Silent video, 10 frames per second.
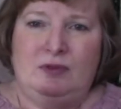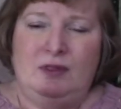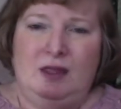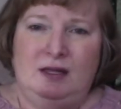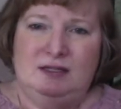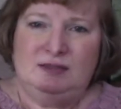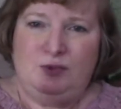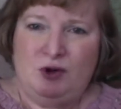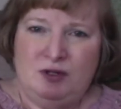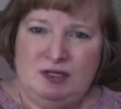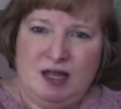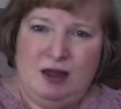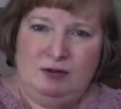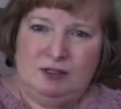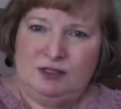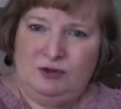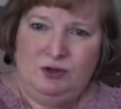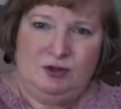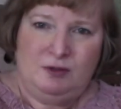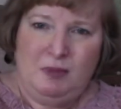It is broken down so
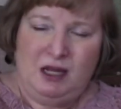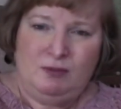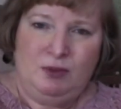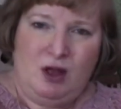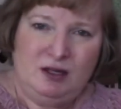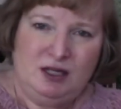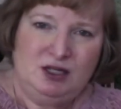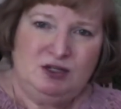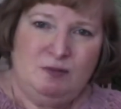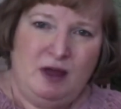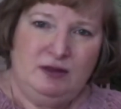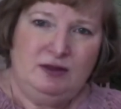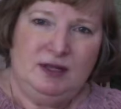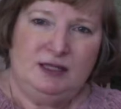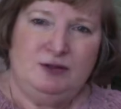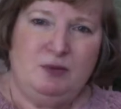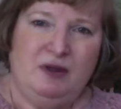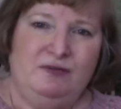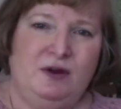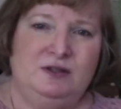you can make a block each month, and that's what
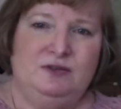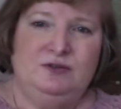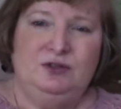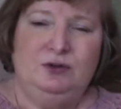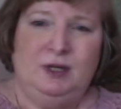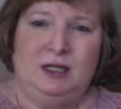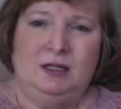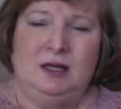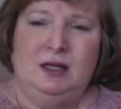my friends are doing.